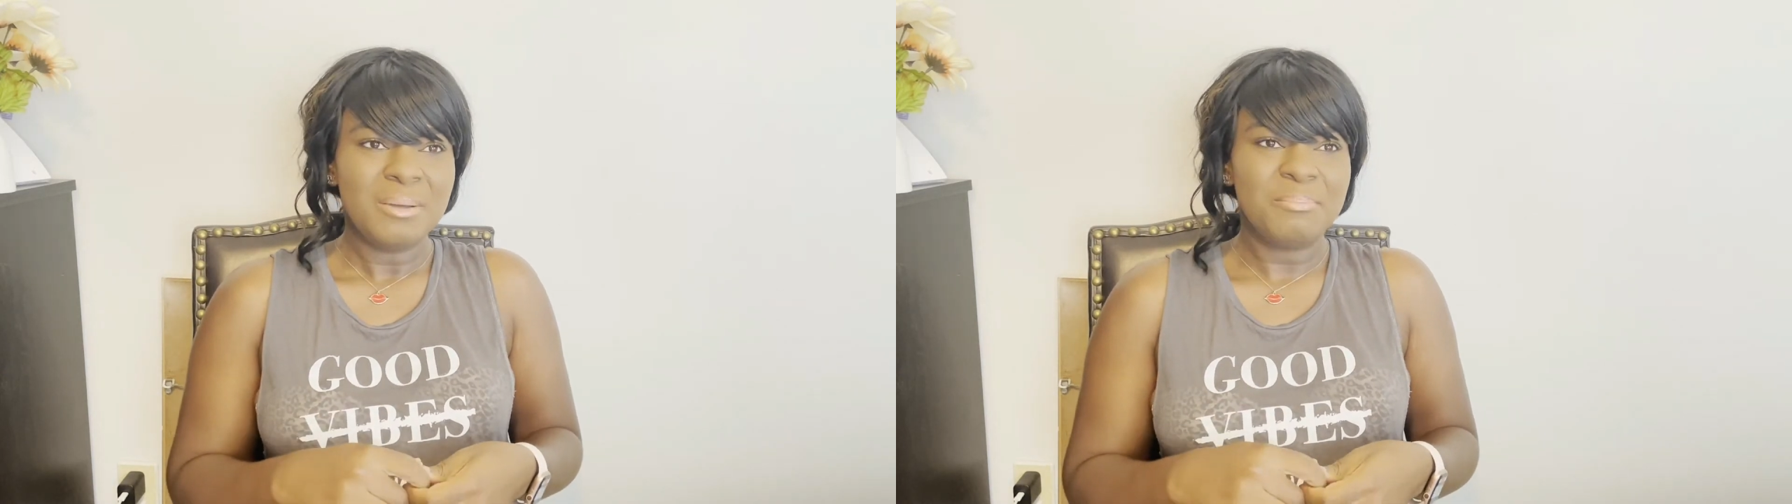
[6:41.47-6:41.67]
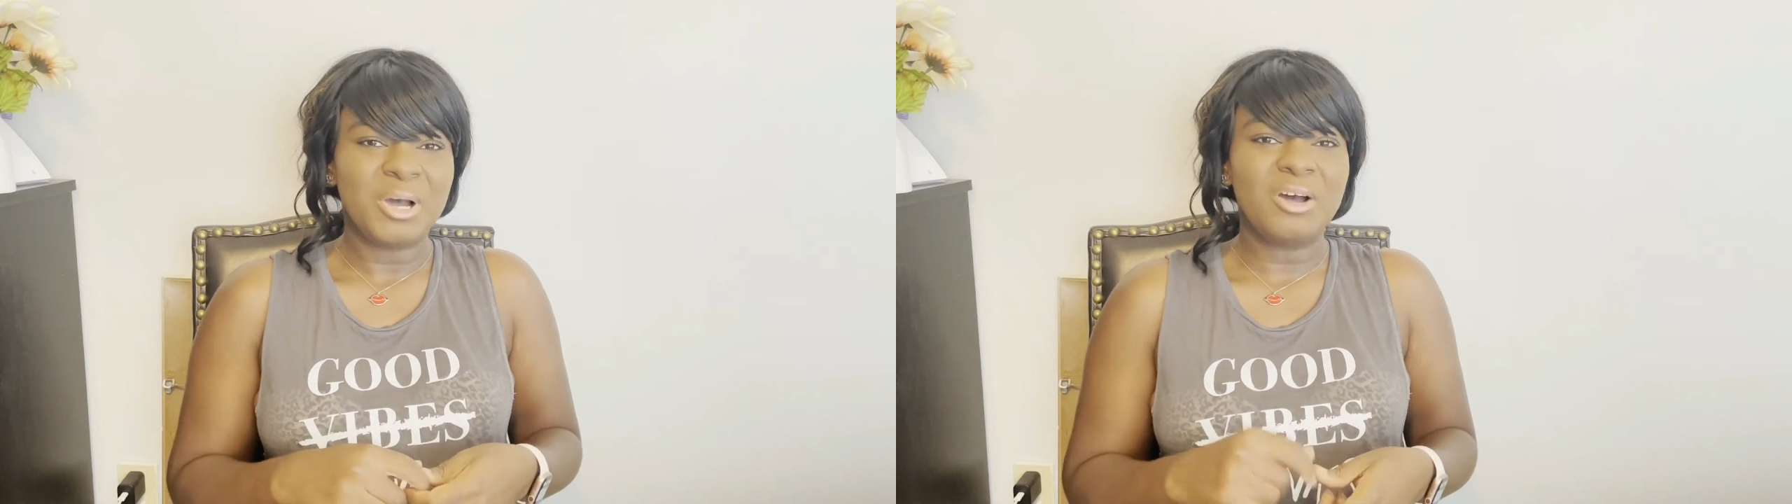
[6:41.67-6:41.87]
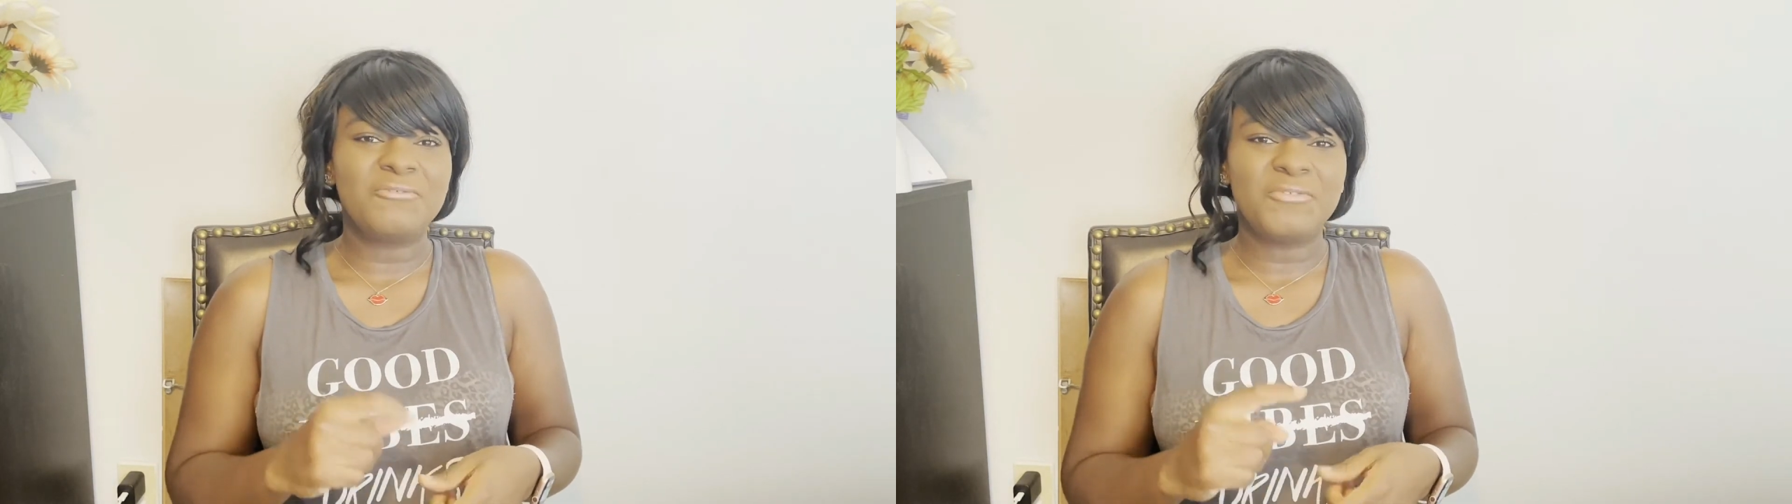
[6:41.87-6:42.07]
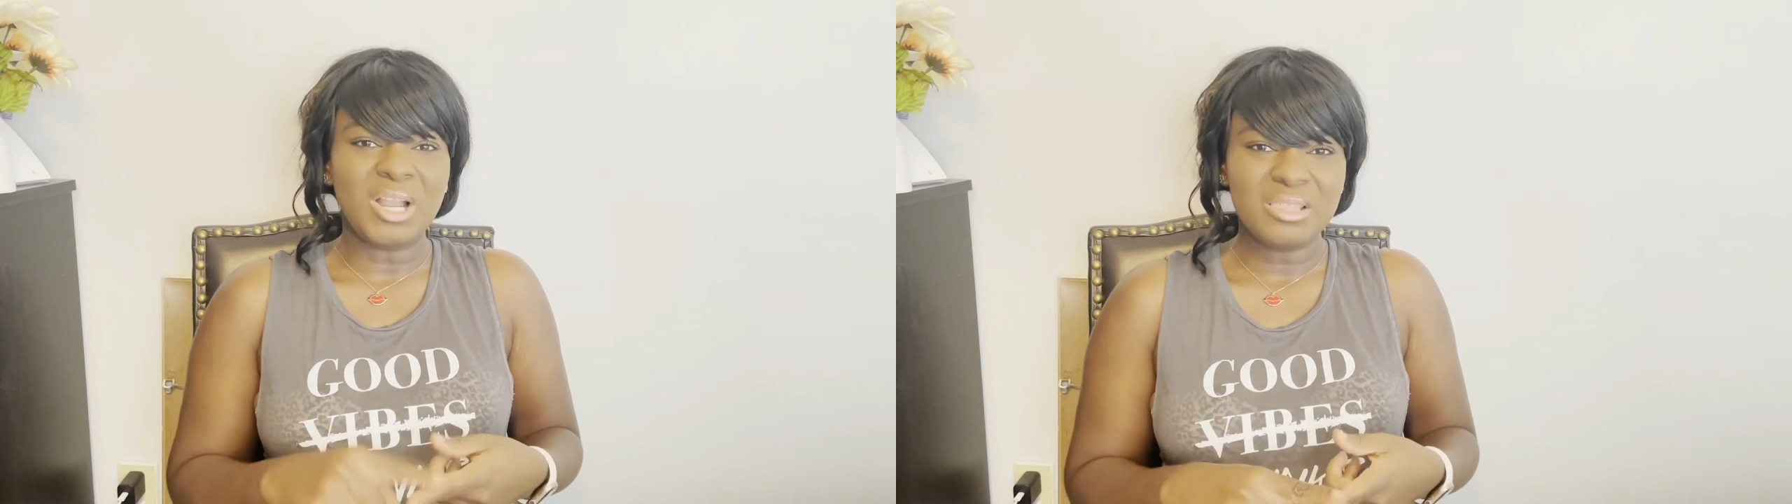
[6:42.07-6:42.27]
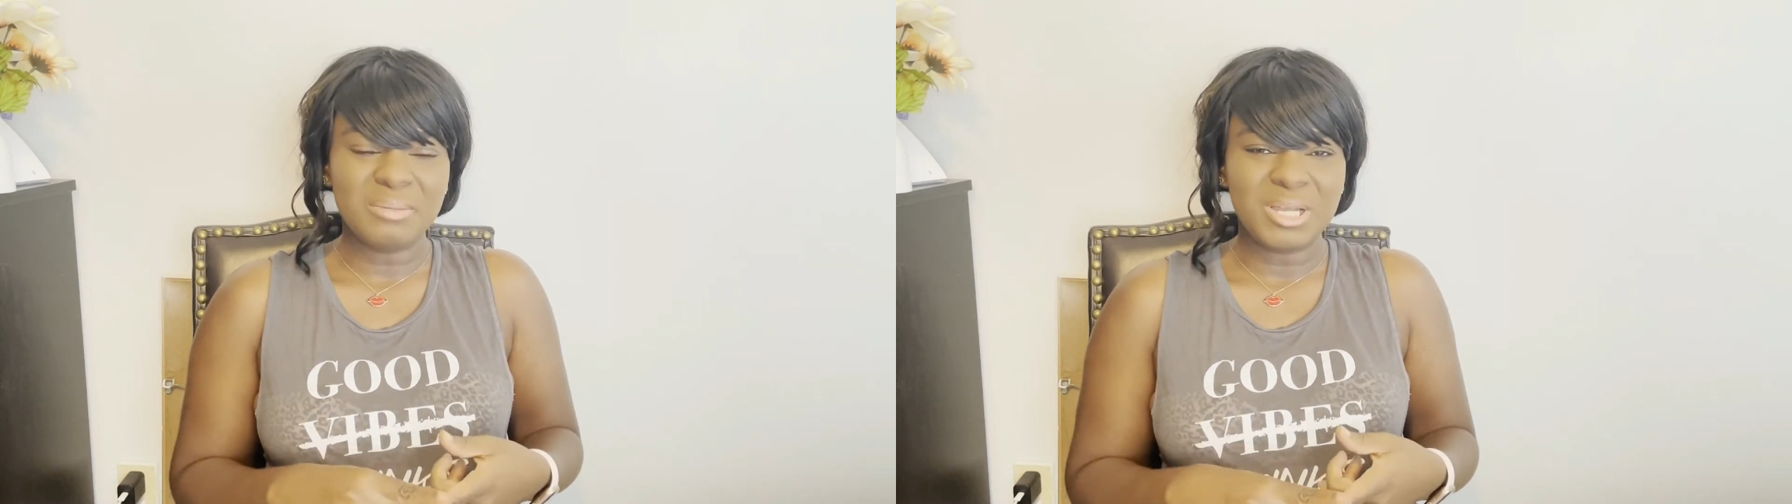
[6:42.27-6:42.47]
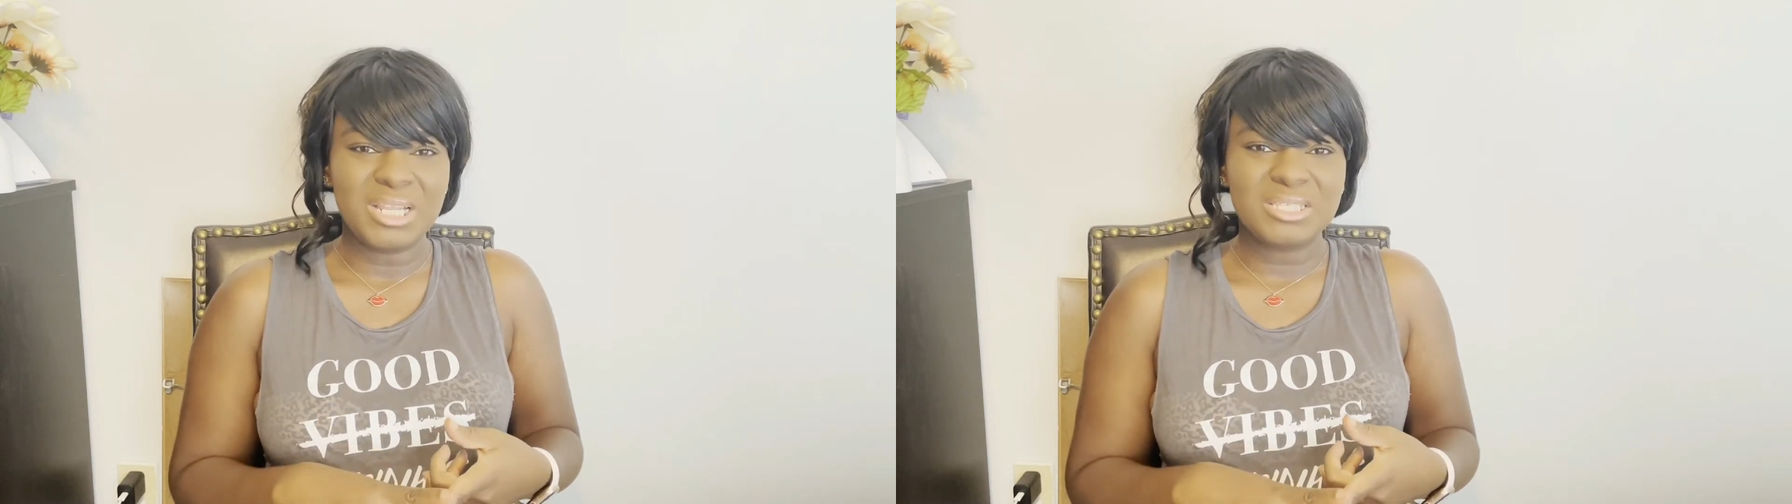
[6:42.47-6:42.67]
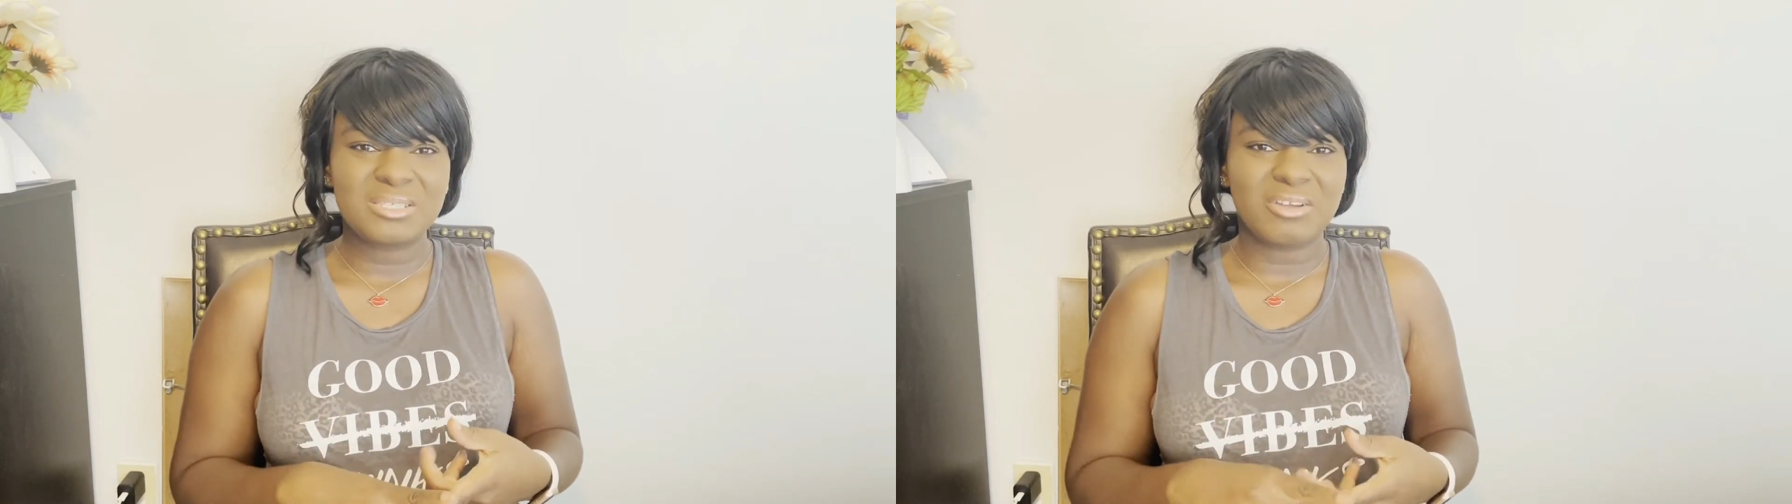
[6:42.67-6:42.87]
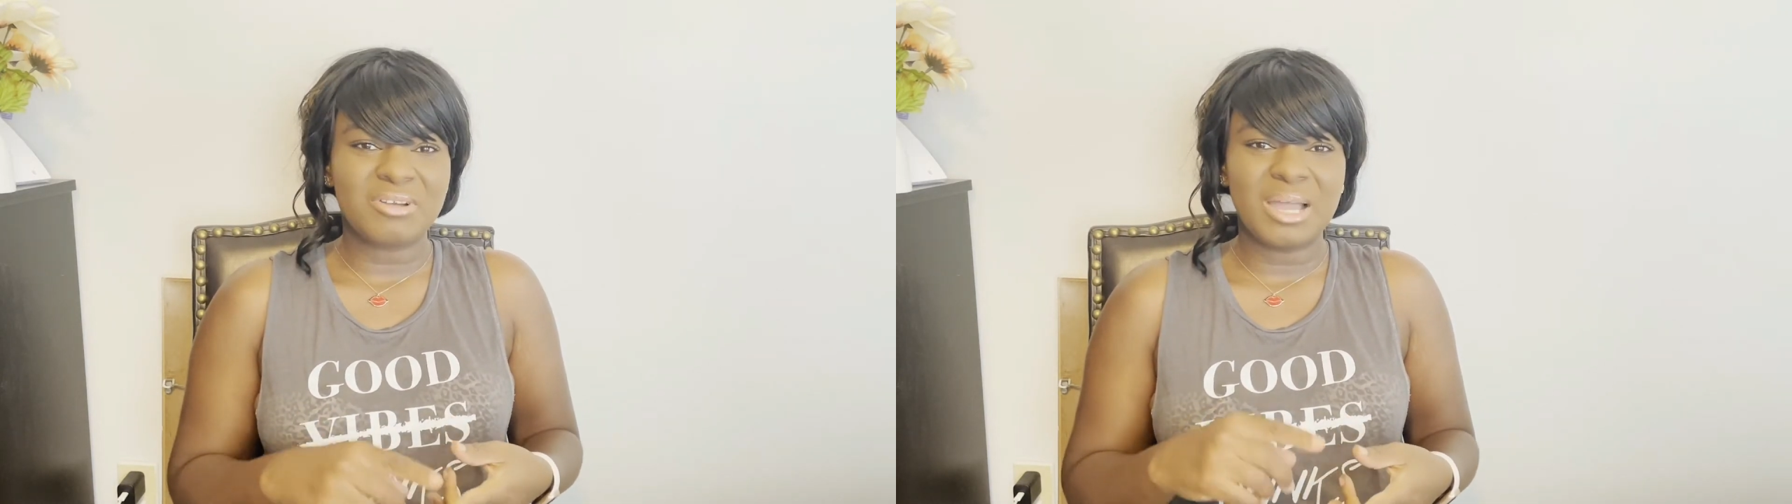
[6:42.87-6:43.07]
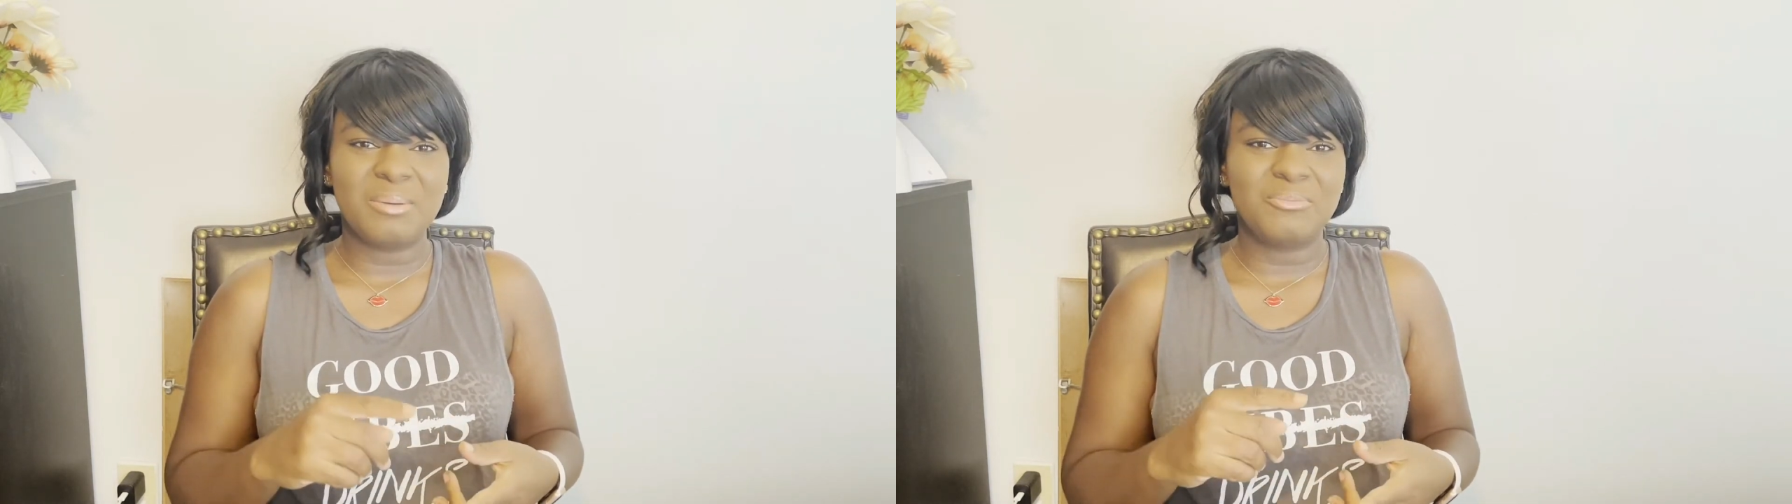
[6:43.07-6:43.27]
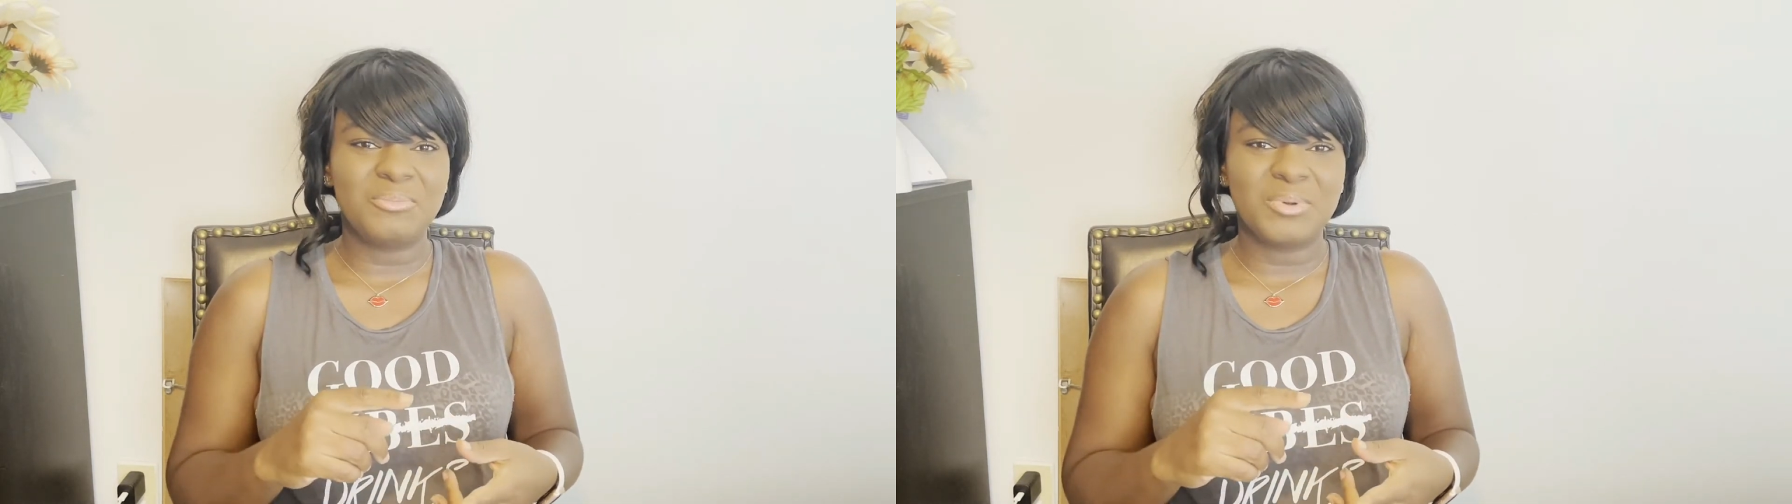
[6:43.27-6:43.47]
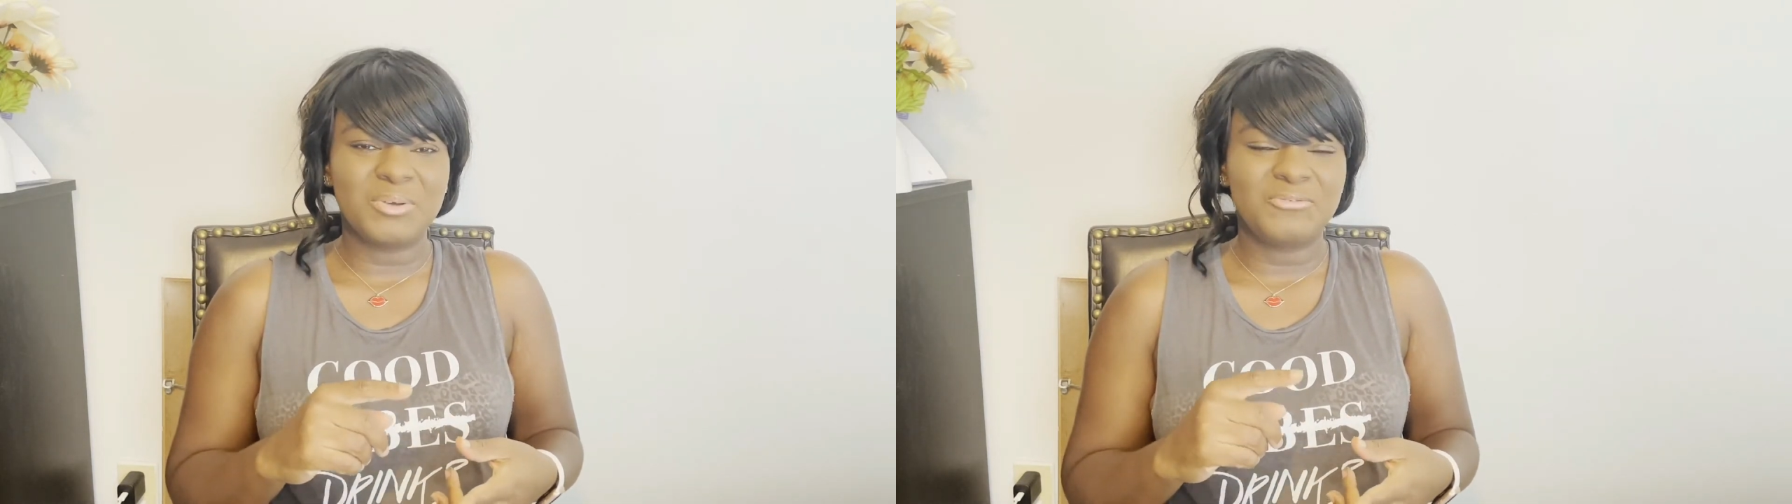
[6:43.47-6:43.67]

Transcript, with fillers: But follow them on Instagram.